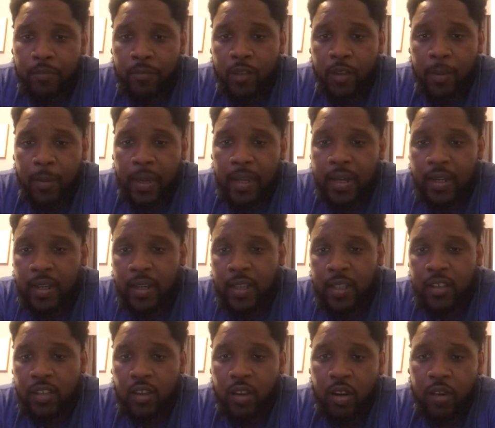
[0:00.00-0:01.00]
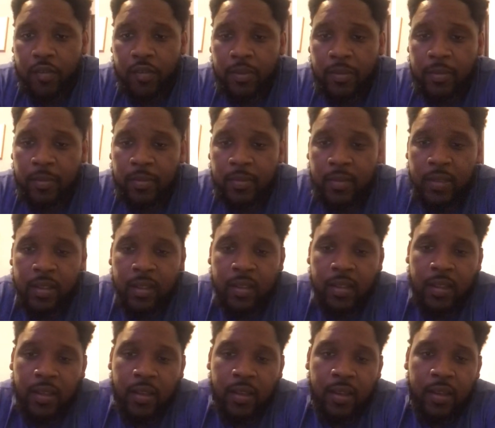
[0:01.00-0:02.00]
Humanity has gone from
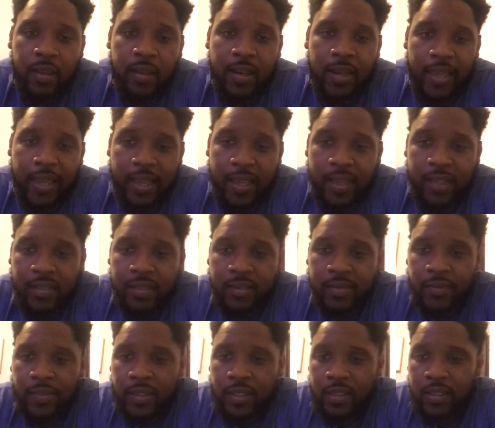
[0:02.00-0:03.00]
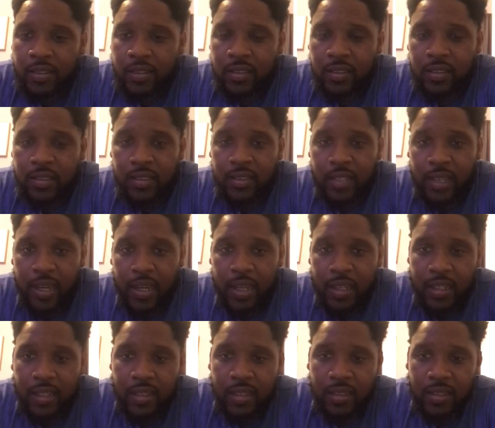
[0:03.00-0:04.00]
clans, villages,
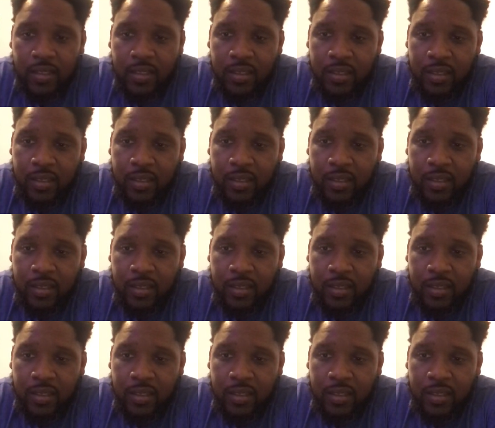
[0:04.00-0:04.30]
societies,